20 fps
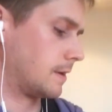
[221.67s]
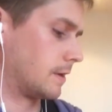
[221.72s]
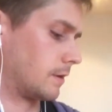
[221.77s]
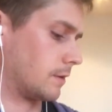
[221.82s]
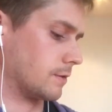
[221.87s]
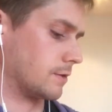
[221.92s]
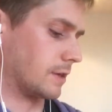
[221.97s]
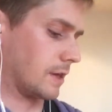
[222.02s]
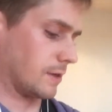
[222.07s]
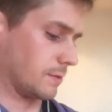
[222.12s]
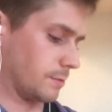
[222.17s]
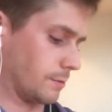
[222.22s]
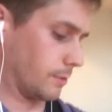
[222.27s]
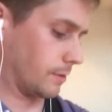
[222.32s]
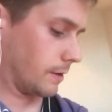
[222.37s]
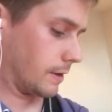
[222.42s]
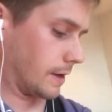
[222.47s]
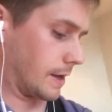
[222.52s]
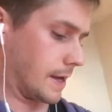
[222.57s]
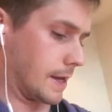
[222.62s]
good sales
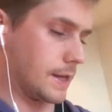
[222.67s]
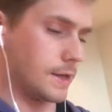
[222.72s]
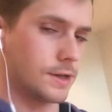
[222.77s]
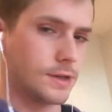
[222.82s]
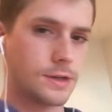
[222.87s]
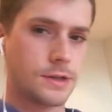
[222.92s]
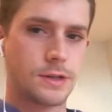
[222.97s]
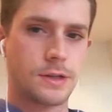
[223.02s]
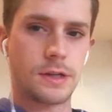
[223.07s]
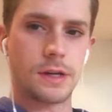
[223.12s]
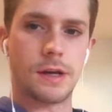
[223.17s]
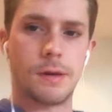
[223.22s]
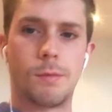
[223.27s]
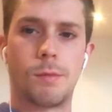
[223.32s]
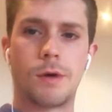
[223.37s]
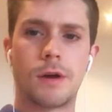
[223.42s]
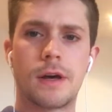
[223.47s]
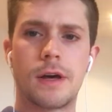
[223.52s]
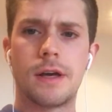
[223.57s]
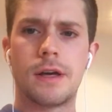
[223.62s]
book. And
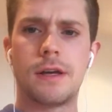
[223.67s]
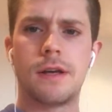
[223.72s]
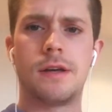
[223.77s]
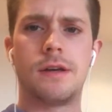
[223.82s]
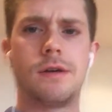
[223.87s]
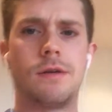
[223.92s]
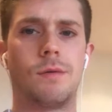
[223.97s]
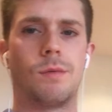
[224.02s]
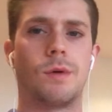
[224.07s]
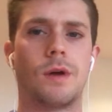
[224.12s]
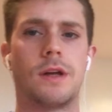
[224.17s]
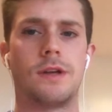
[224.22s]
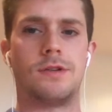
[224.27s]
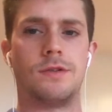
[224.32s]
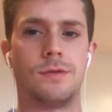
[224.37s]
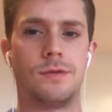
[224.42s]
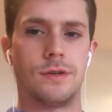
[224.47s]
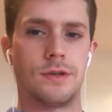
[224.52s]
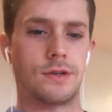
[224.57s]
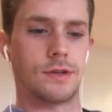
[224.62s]
what I
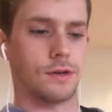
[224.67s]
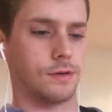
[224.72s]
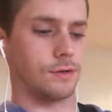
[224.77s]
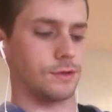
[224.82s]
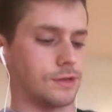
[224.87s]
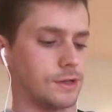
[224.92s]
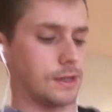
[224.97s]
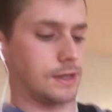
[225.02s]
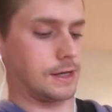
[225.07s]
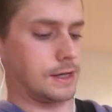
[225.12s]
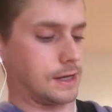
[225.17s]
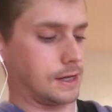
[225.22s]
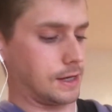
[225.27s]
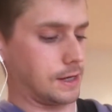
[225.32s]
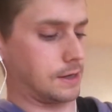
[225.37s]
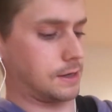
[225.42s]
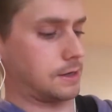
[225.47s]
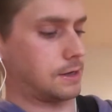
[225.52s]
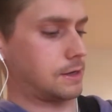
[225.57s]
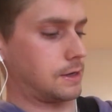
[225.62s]
do is, so you'll see,
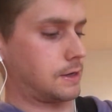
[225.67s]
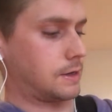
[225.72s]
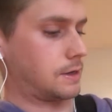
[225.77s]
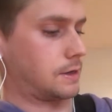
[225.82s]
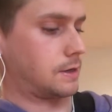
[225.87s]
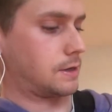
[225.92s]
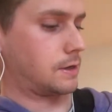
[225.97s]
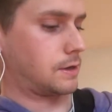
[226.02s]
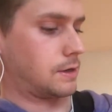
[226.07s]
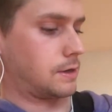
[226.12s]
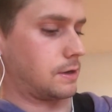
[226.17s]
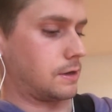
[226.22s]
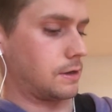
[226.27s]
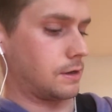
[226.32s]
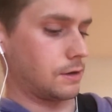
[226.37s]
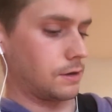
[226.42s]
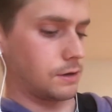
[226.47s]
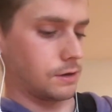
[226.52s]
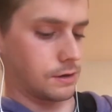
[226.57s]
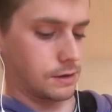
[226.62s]

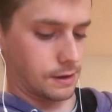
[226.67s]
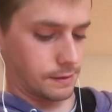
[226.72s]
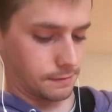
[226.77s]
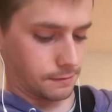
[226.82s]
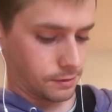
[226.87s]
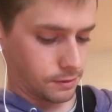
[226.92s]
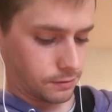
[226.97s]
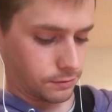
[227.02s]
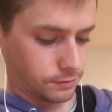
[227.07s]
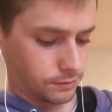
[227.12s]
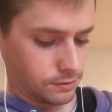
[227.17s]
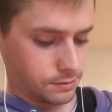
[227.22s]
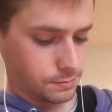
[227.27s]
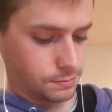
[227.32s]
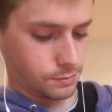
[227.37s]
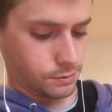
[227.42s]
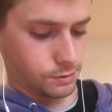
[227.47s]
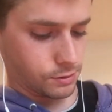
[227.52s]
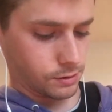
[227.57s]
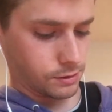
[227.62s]
I've gone through the
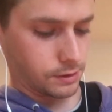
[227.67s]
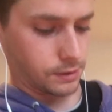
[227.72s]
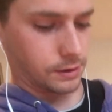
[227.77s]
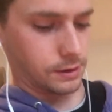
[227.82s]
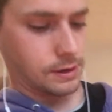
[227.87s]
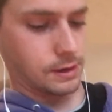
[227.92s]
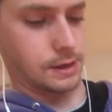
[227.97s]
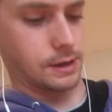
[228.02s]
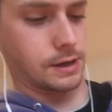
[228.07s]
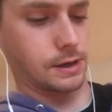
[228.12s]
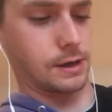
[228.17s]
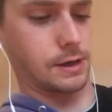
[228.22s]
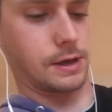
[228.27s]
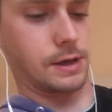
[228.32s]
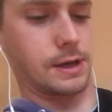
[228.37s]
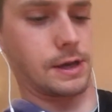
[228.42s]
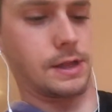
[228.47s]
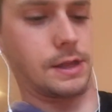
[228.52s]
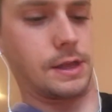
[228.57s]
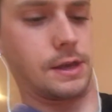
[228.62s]
book,
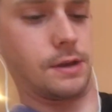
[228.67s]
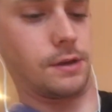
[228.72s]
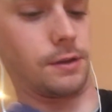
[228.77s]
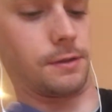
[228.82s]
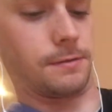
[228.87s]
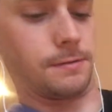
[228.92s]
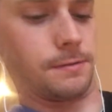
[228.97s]
and then on the